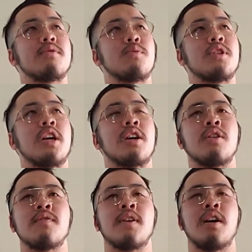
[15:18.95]
Wish I could
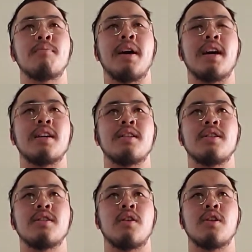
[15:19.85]
have gone back and
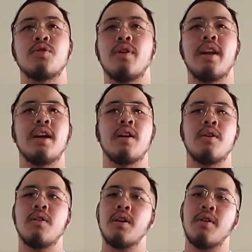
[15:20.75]
started training
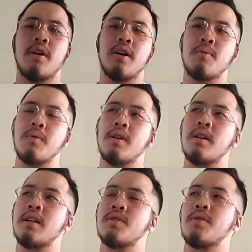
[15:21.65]
earlier on, when
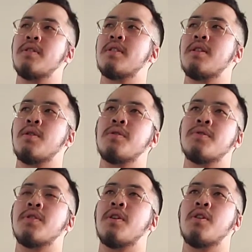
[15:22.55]
as soon as the dojo
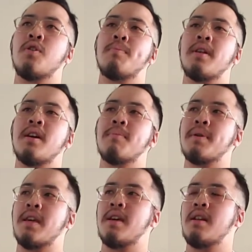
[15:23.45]
started opening up
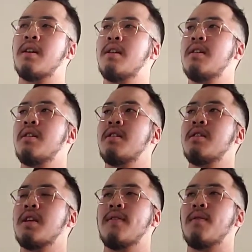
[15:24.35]
again,
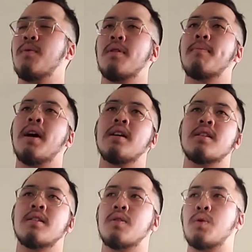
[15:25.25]
even with
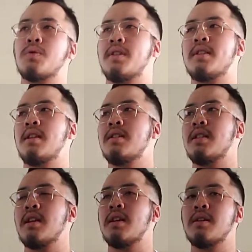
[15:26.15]
masks, social distancing,